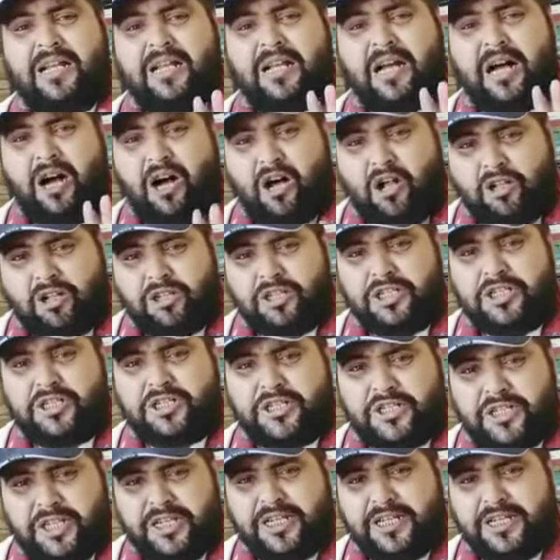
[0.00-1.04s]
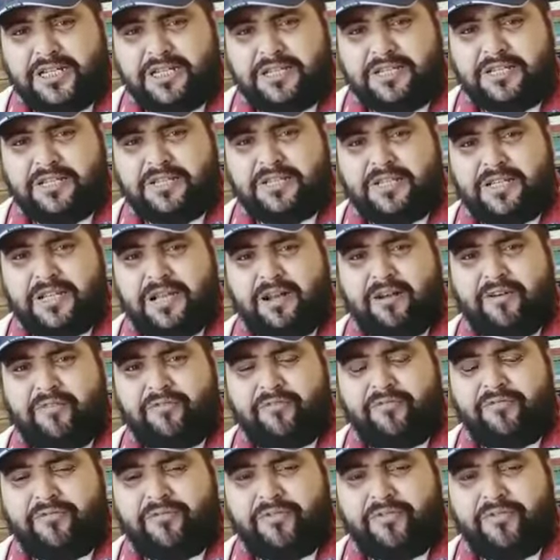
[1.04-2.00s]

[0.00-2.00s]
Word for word: all the slings of